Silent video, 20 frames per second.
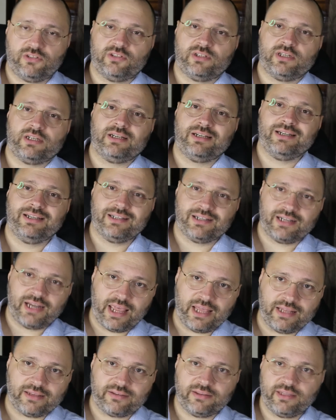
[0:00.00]
This is a
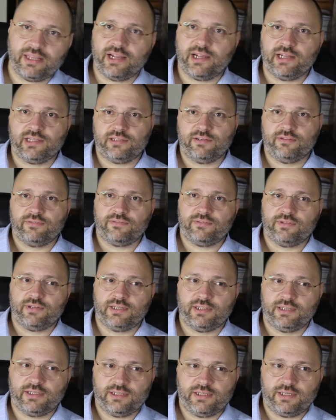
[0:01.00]
great
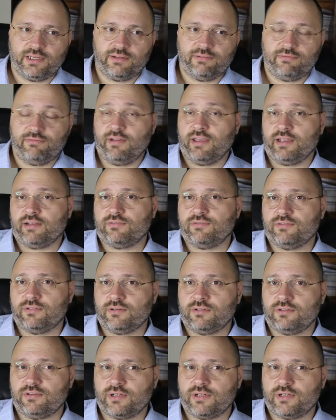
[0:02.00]
negative uh, effect